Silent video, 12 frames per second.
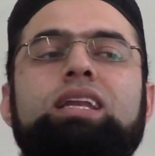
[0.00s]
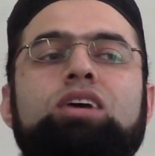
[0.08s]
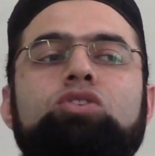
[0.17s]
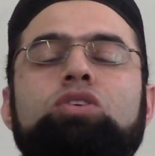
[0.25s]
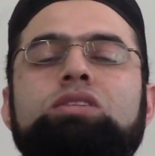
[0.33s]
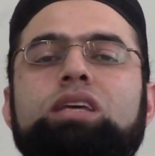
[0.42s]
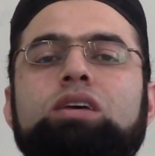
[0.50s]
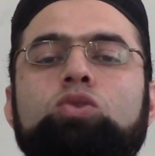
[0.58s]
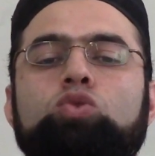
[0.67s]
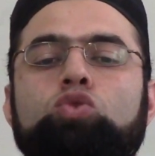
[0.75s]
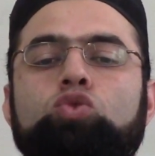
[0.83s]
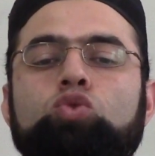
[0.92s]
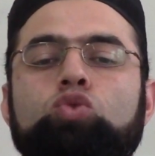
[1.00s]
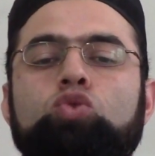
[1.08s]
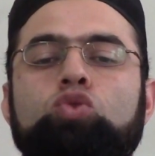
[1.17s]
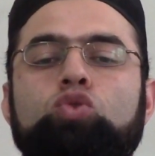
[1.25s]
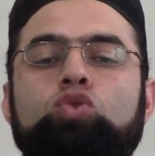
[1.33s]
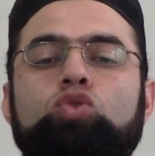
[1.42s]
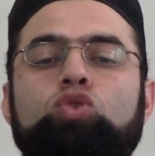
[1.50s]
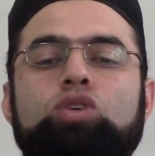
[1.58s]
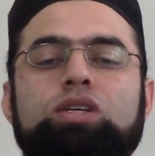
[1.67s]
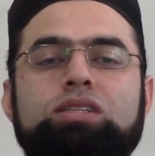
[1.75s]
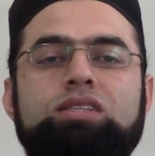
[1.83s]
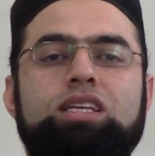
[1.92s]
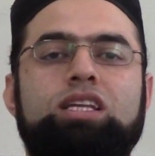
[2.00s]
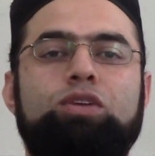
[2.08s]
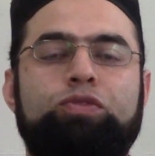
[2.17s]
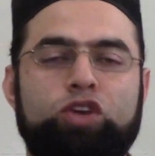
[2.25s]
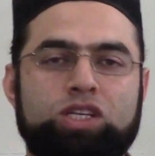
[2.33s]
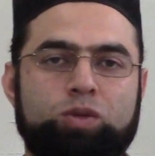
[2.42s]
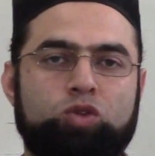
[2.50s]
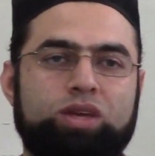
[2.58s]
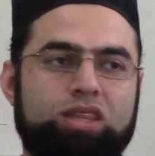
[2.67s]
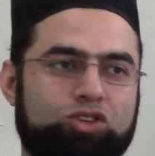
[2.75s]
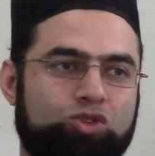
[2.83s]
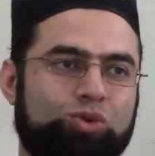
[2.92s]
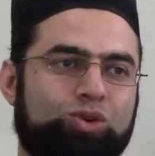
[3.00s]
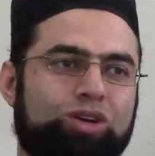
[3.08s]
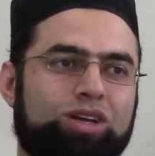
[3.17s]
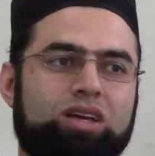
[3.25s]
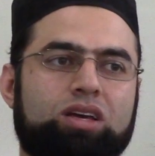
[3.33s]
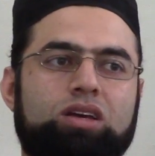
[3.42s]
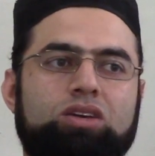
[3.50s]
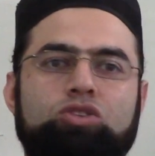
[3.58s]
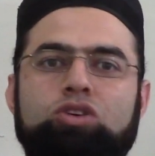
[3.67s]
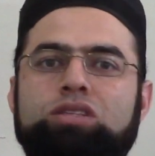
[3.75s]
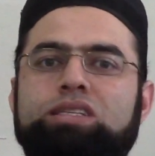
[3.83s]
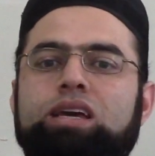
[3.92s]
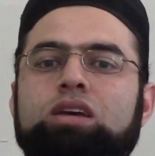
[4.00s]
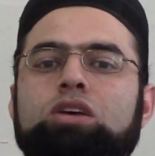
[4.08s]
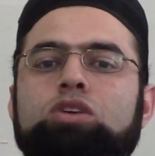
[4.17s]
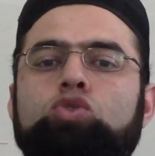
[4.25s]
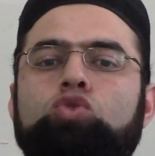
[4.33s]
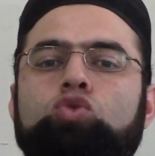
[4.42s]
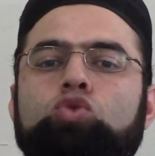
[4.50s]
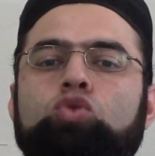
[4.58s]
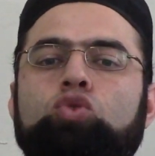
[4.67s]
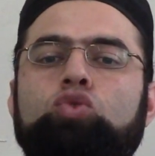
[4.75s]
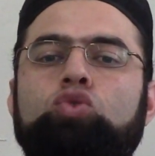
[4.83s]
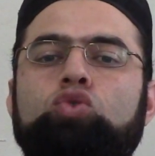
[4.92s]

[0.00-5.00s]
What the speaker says: You don't say su. See the difference between the two? You don't say su.